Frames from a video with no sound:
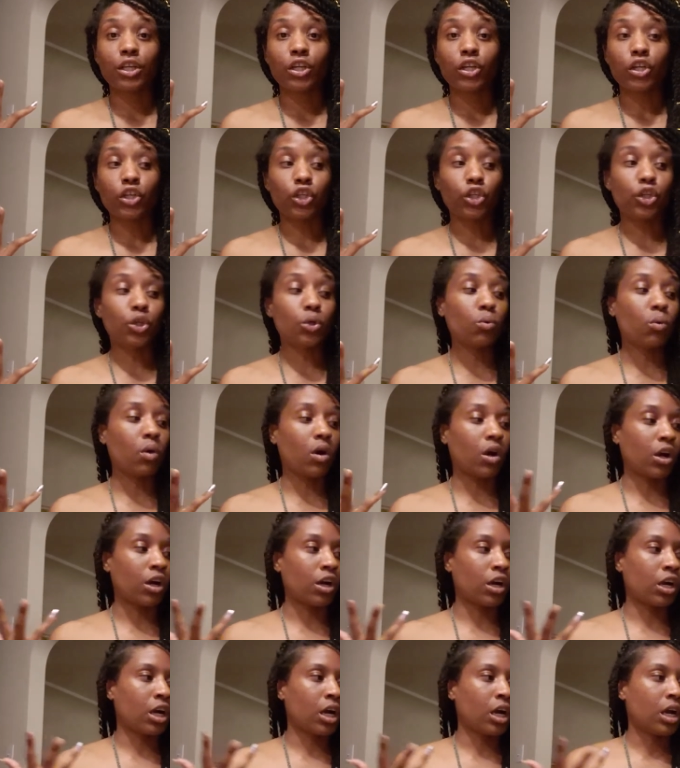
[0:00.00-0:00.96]
You
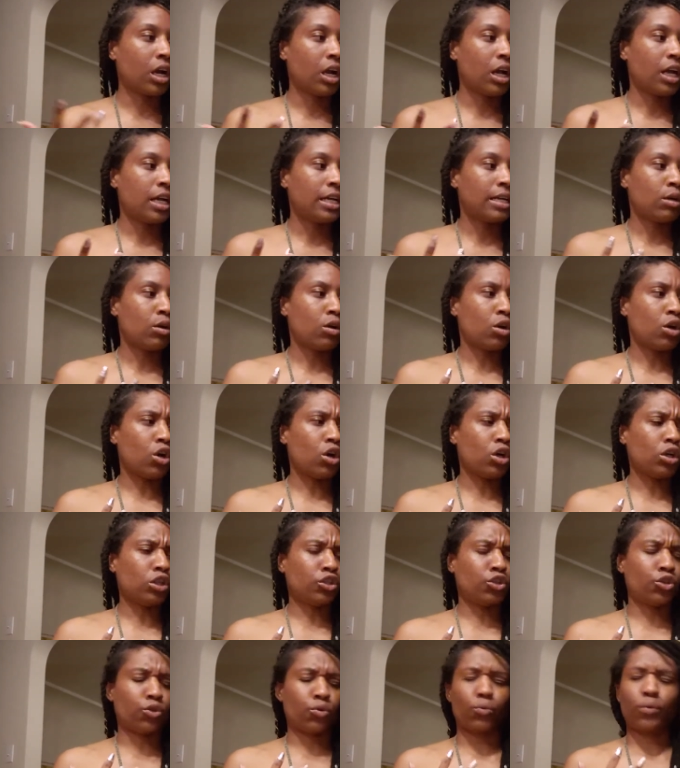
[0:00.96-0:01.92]
are
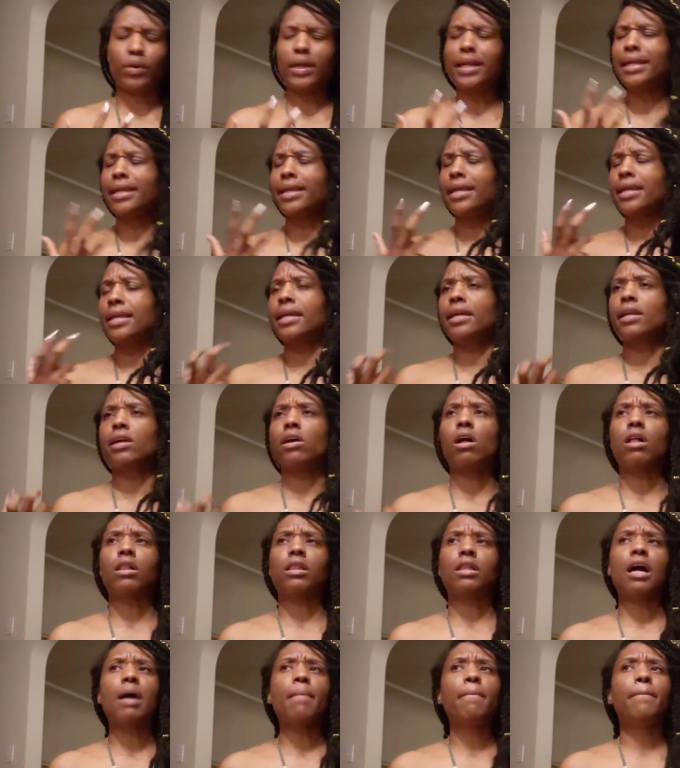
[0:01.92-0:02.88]
drinking it
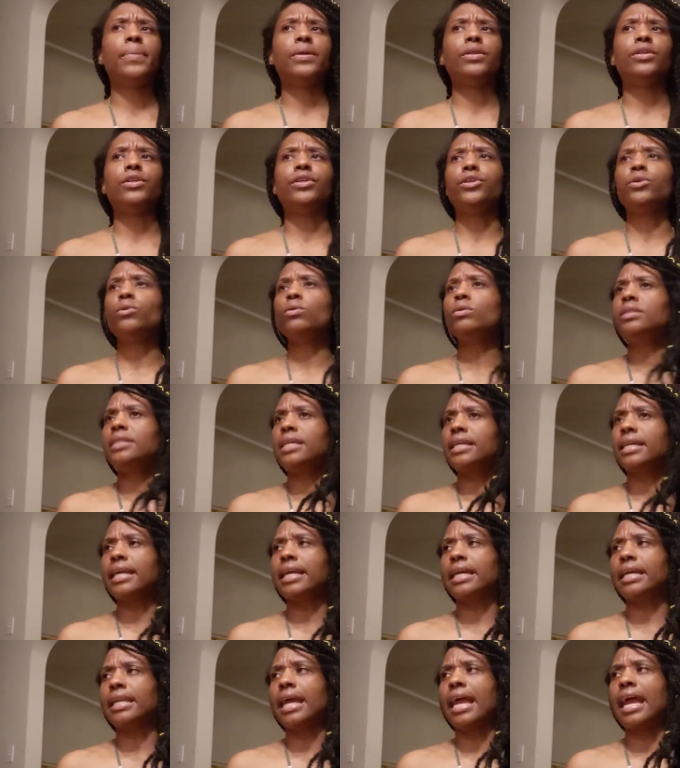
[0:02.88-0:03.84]
all up and using
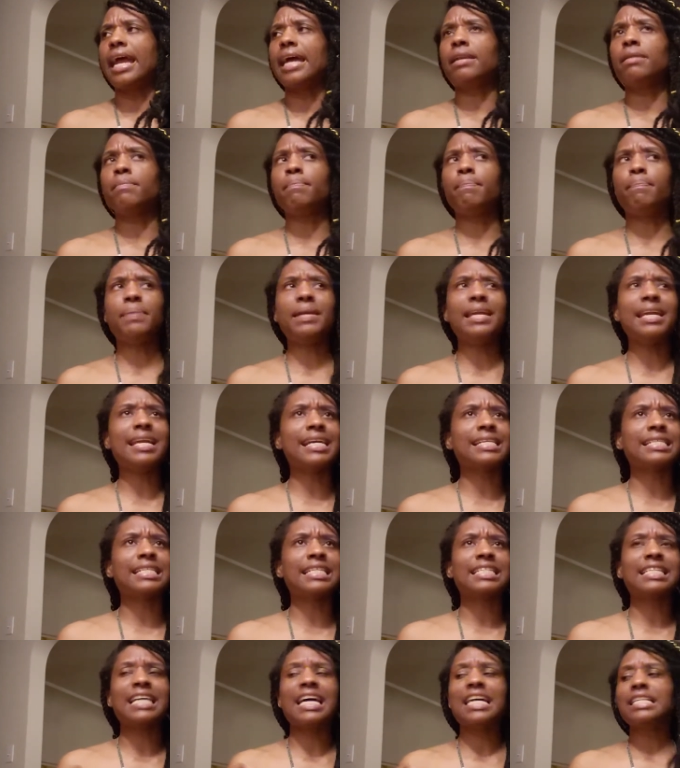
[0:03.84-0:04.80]
it and being as
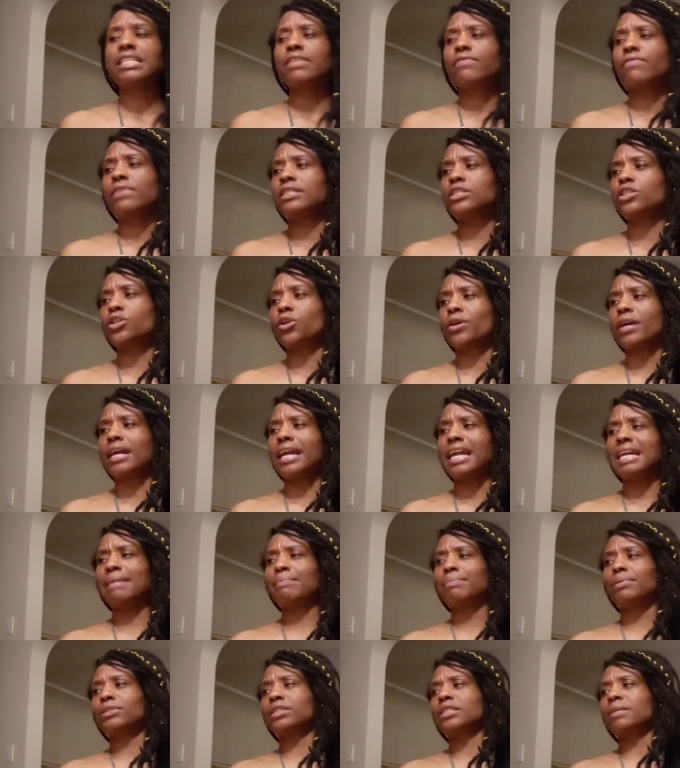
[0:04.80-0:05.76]
attentive as you're
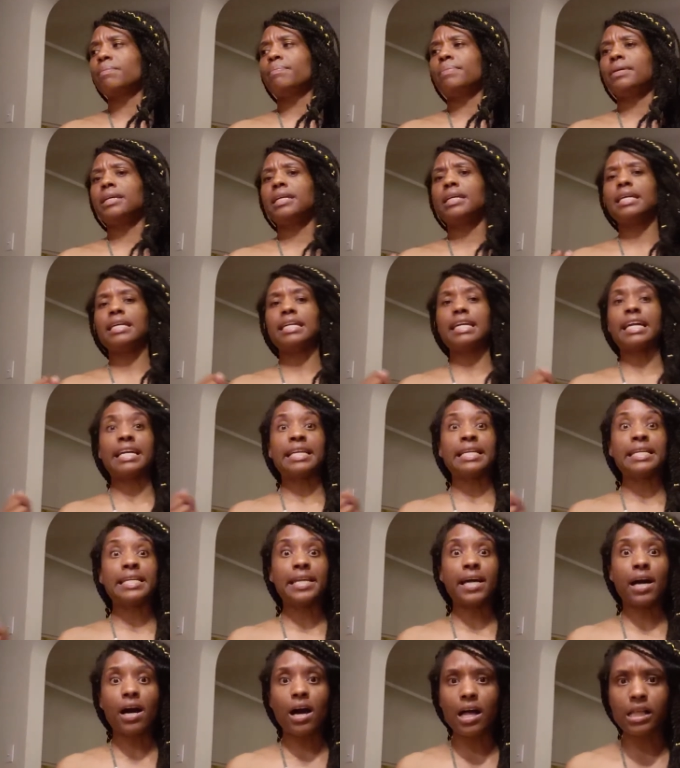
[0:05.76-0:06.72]
able to be, and
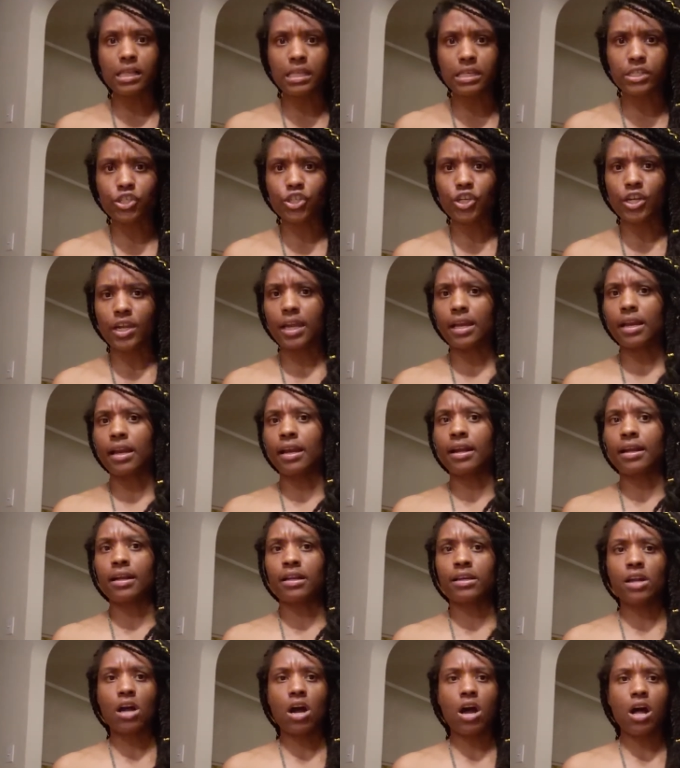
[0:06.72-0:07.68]
acknowledging it and
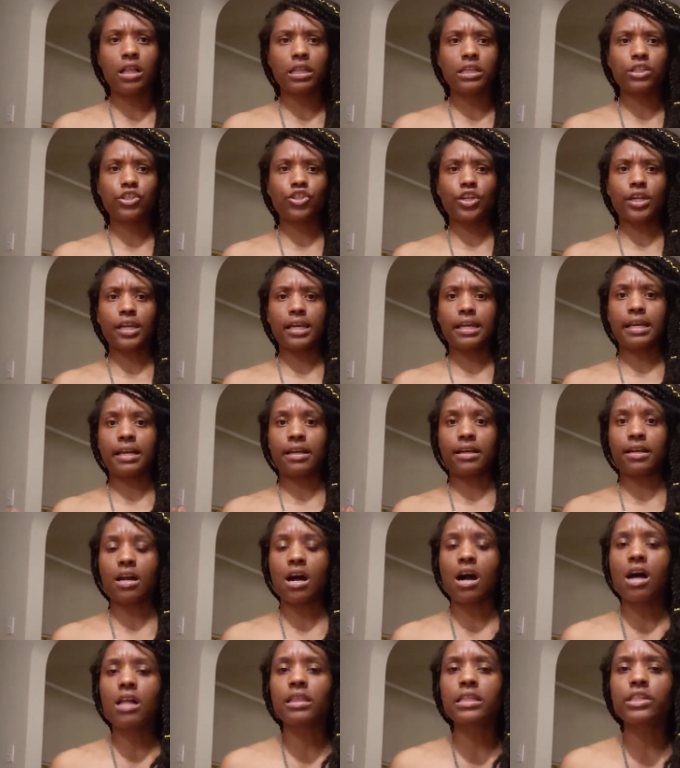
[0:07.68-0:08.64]
acknowledging and
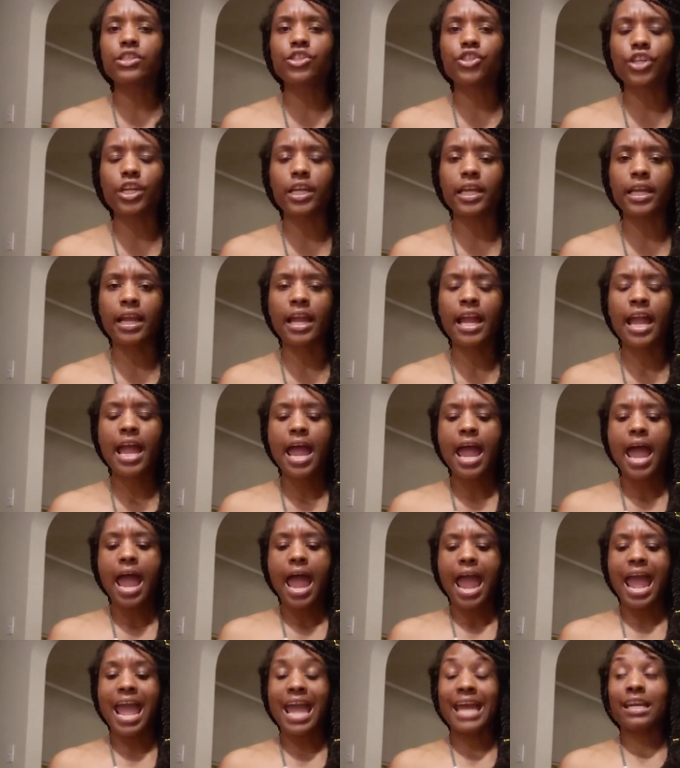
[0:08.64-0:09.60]
acknowledging
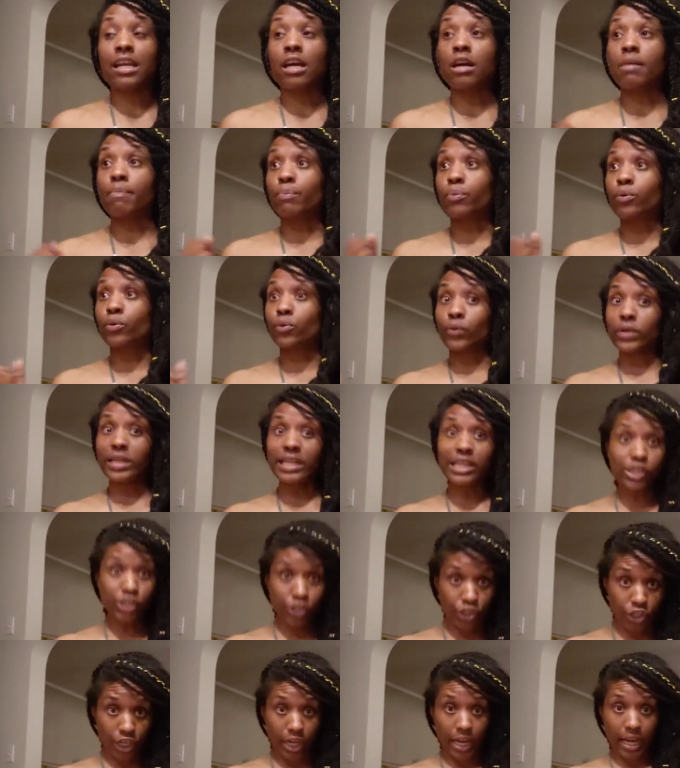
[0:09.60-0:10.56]
and
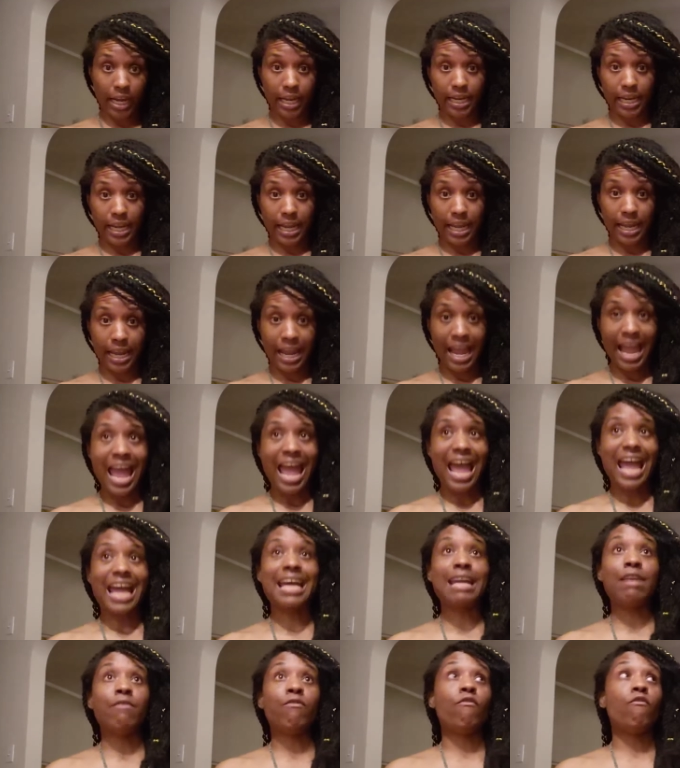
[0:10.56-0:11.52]
appreciating
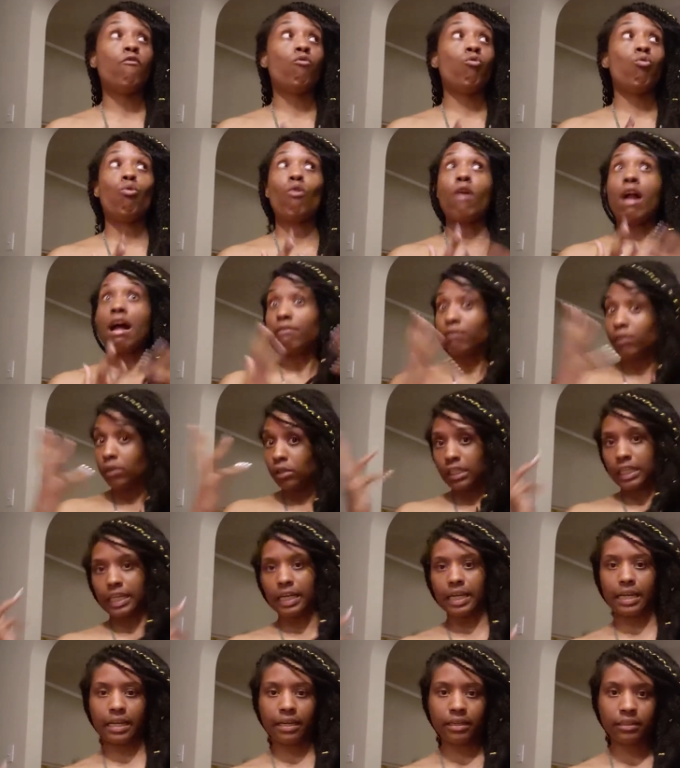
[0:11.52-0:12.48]
and
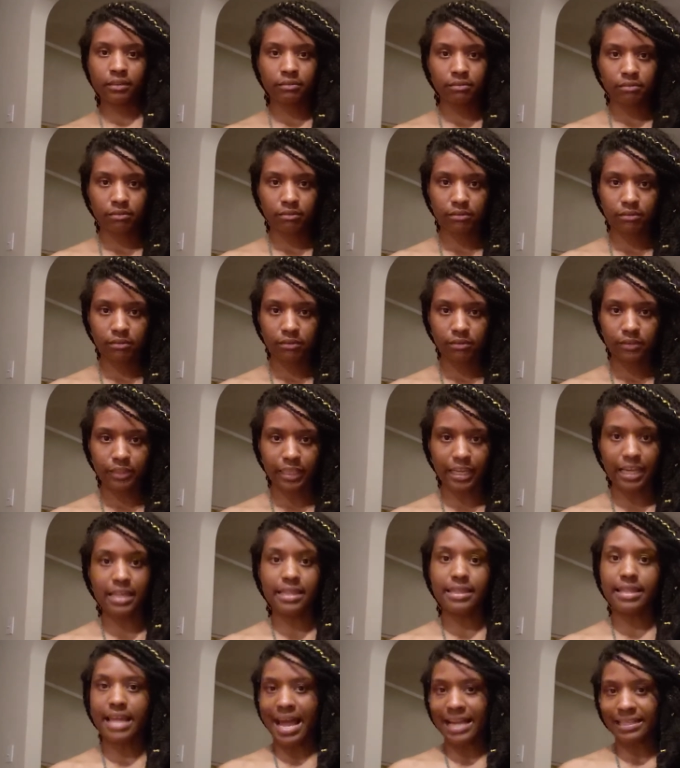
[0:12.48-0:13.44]
reveling
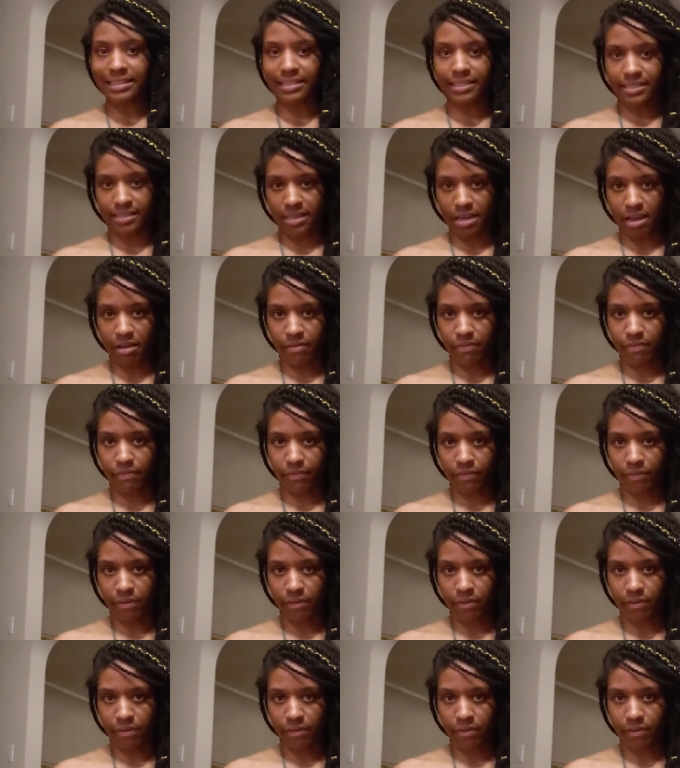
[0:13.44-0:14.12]
in that stuff.